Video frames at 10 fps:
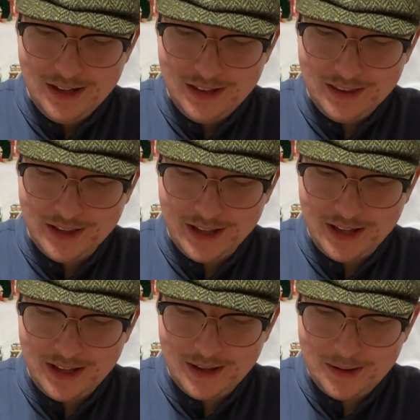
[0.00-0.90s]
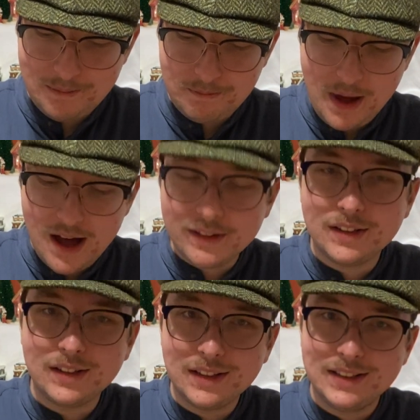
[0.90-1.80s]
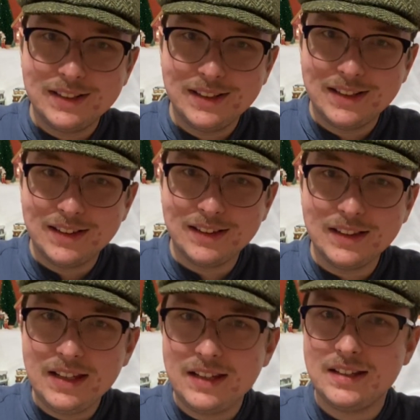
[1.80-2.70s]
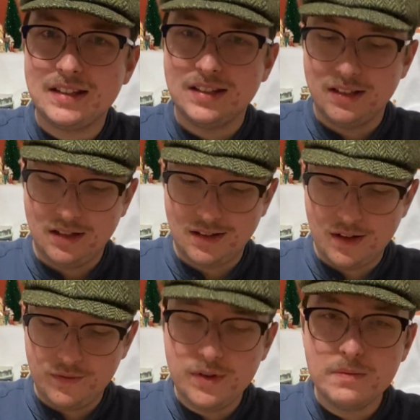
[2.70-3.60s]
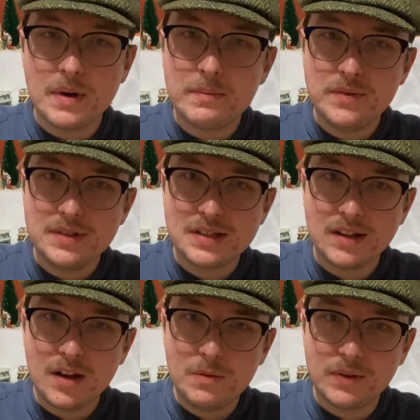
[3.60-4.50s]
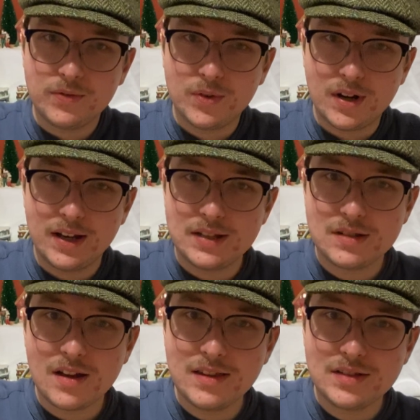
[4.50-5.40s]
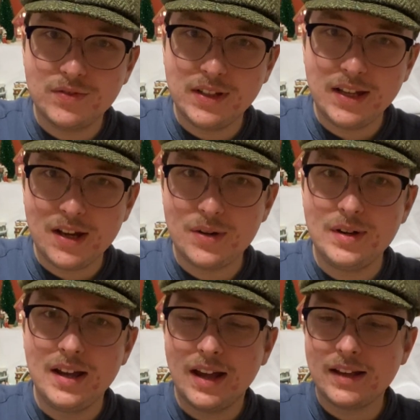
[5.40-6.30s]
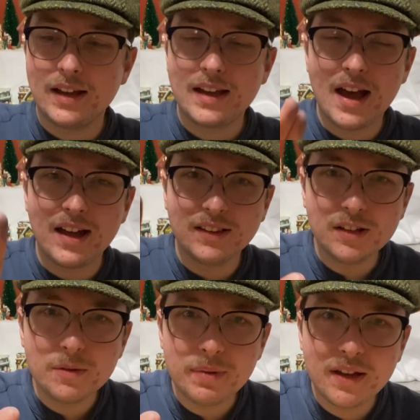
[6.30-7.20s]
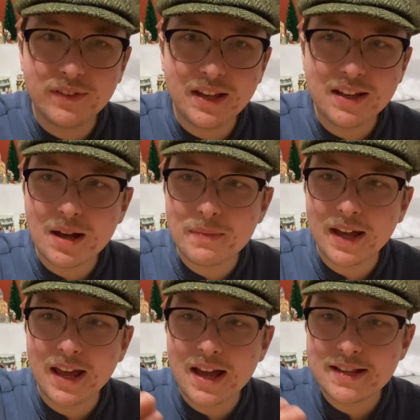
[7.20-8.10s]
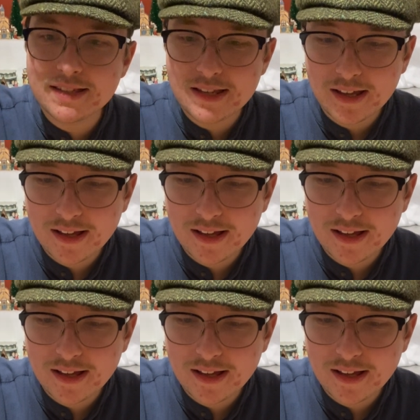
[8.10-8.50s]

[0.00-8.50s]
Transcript: The bottle leaked a few moments ago before I saw this video, and I got a little bit of ink on my hands.